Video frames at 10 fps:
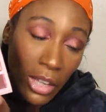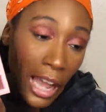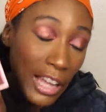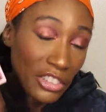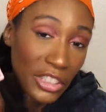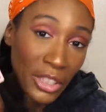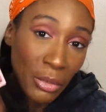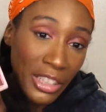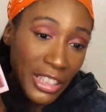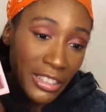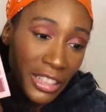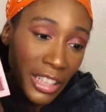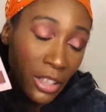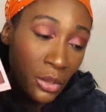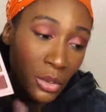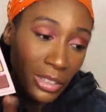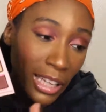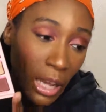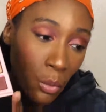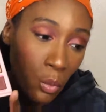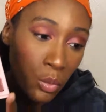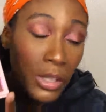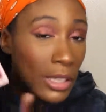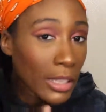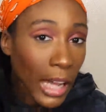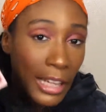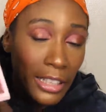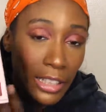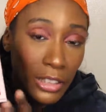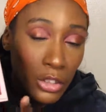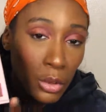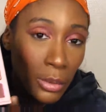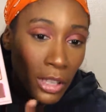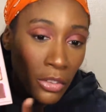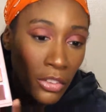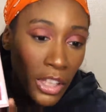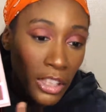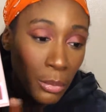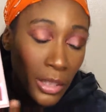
I actually did one yesterday though, so it's like I can clearly do it with other things,